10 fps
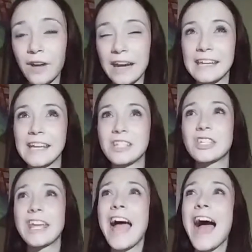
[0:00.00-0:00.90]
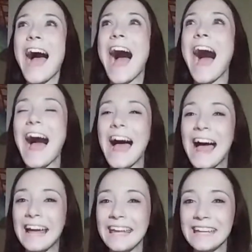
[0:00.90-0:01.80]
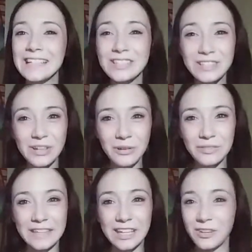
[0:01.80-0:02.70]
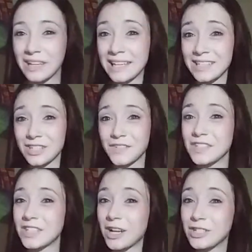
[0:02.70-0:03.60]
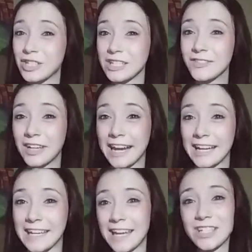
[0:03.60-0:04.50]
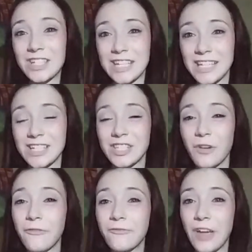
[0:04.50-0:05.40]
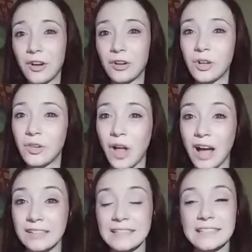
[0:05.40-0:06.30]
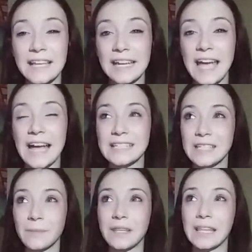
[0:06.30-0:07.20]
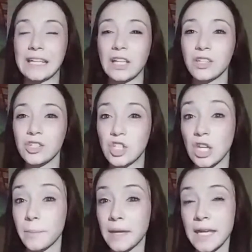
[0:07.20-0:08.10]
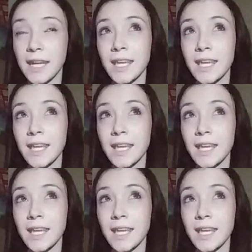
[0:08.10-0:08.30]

for ADHD? I don't think you can get a service dog just for ADHD. So federal law does say it has to be like a legitimate